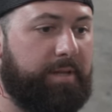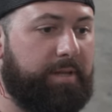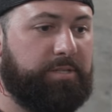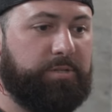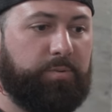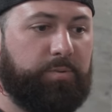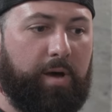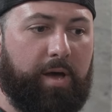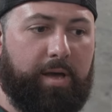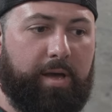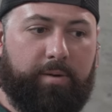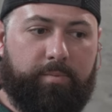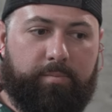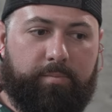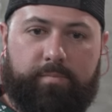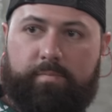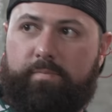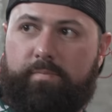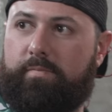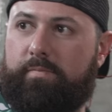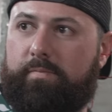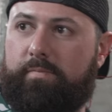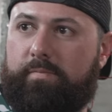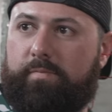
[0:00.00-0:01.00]
That's why
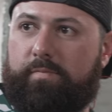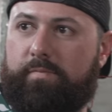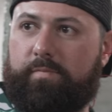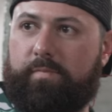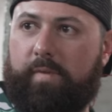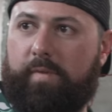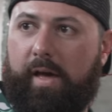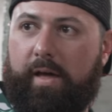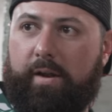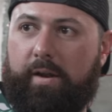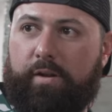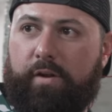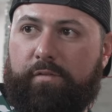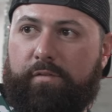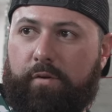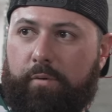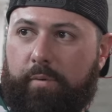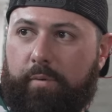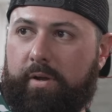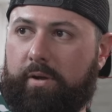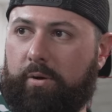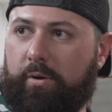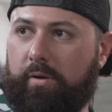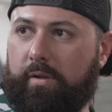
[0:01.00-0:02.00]
I had a different
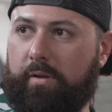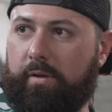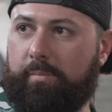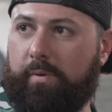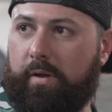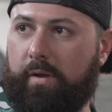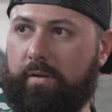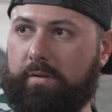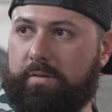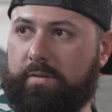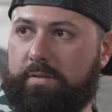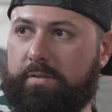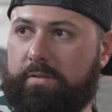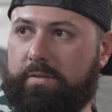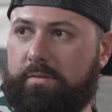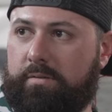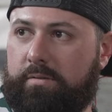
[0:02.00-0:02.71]
recoil impulse.